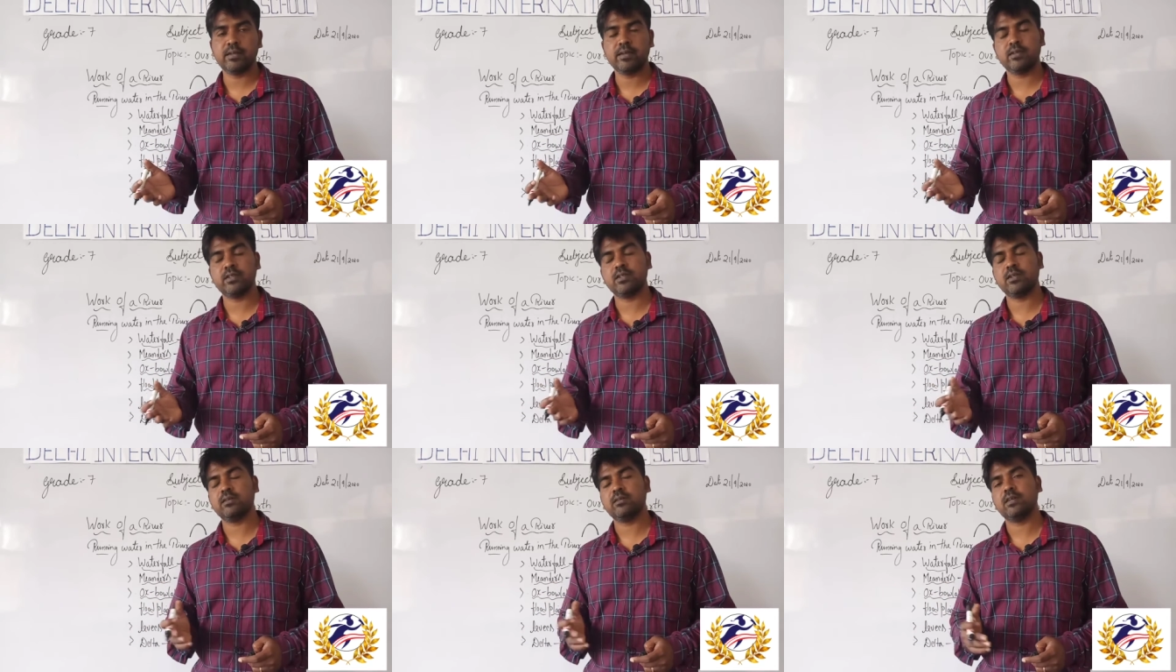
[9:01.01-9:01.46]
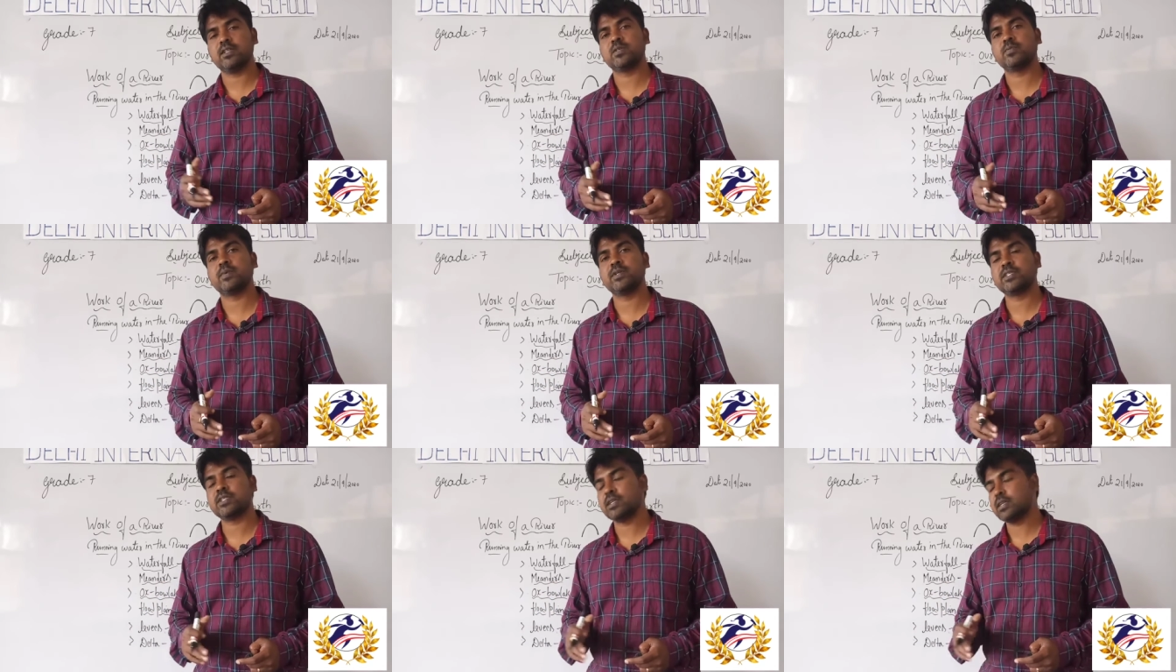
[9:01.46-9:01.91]

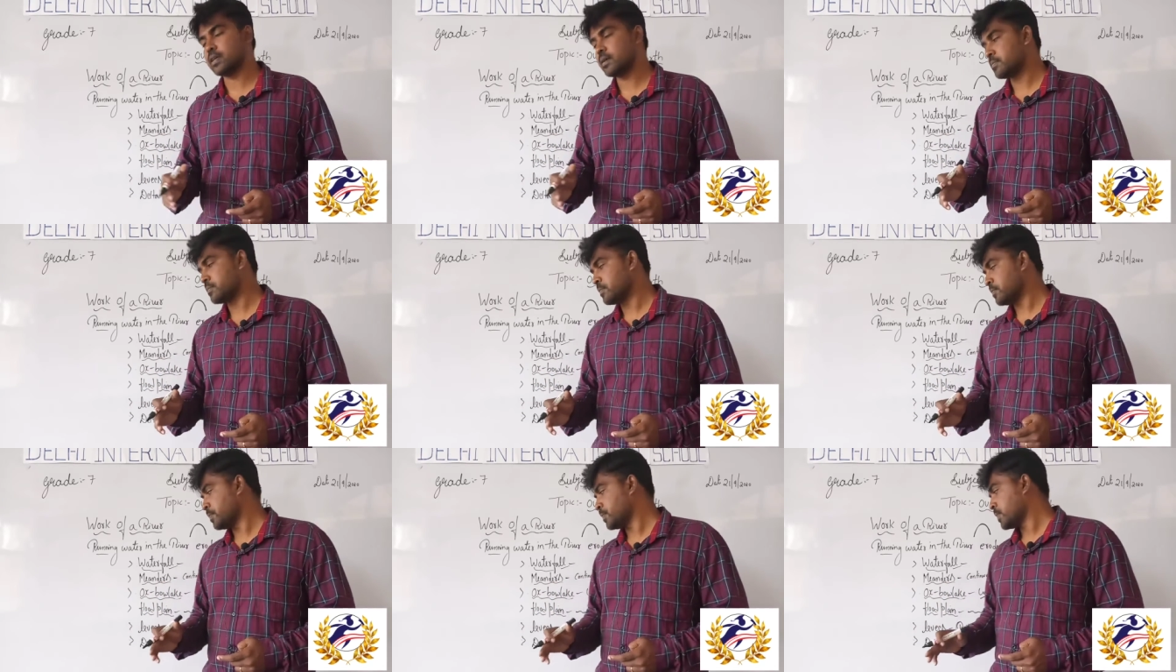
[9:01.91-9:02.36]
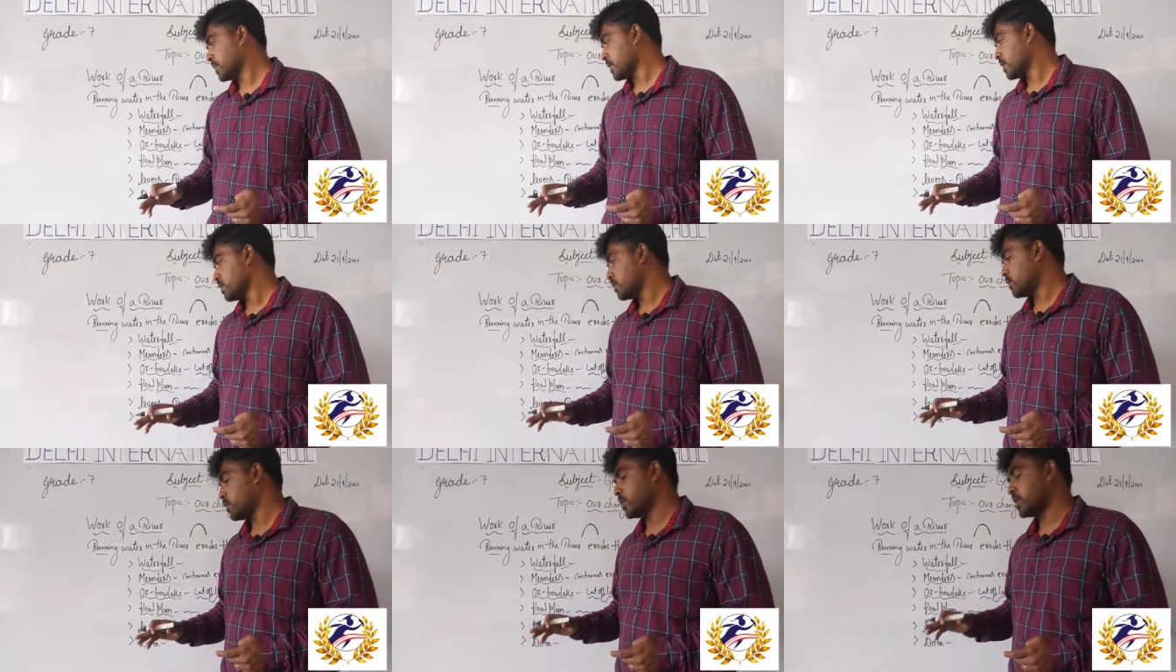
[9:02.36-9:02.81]
especially
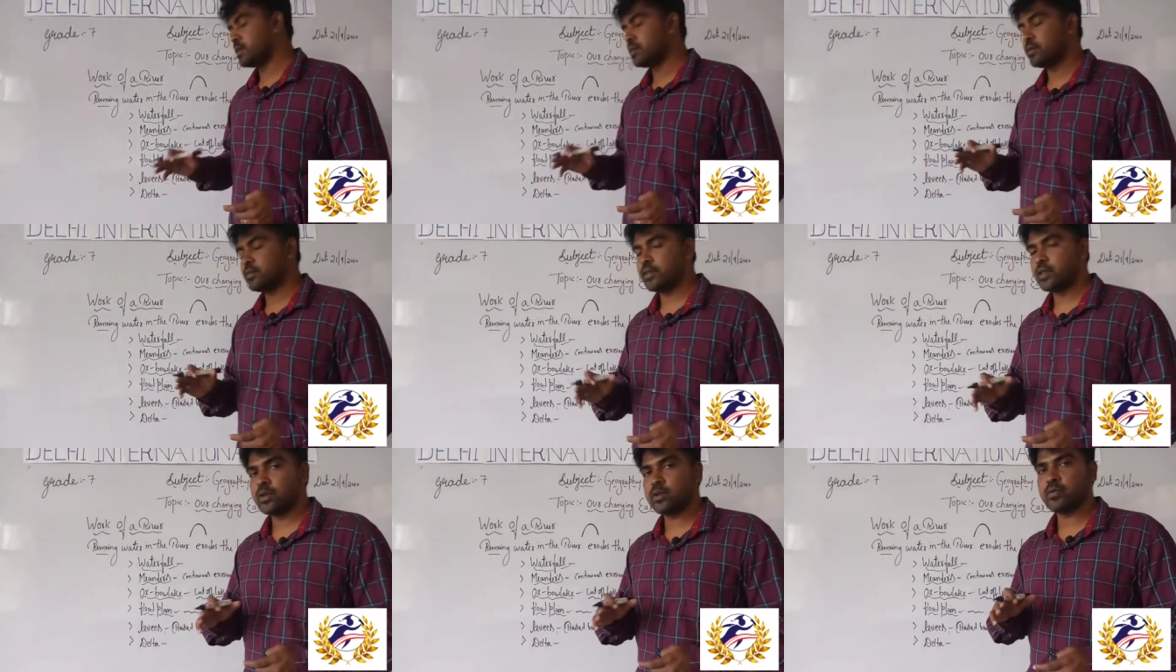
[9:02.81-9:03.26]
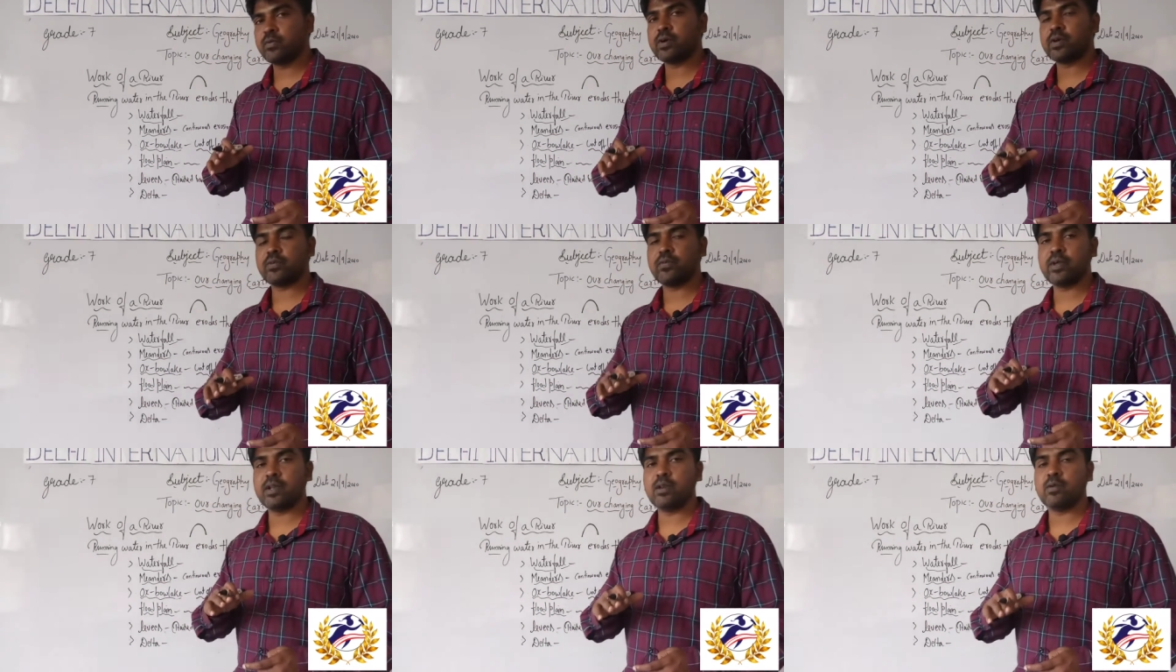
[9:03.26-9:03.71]
when the
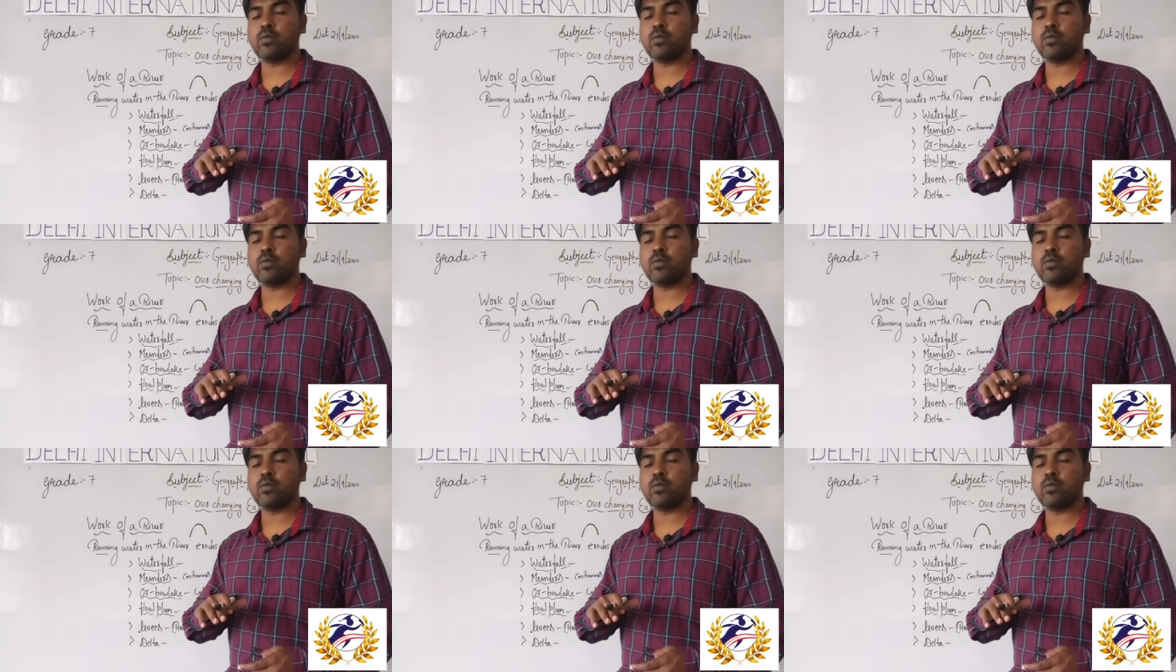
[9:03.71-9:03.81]
river will